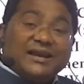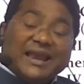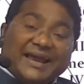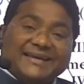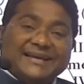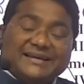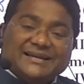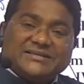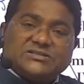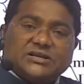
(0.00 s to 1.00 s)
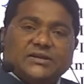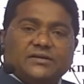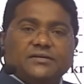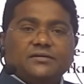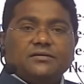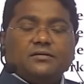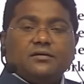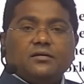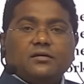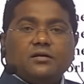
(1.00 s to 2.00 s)
light industry.
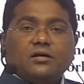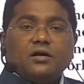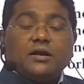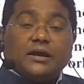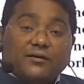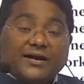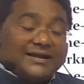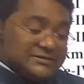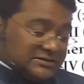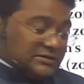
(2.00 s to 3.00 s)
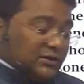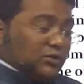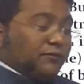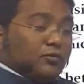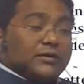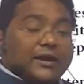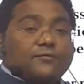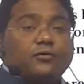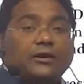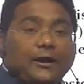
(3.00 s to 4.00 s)
Nowadays, if you
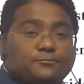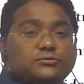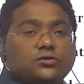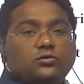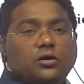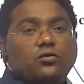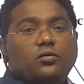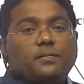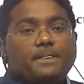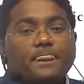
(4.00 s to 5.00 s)
carefully observe now,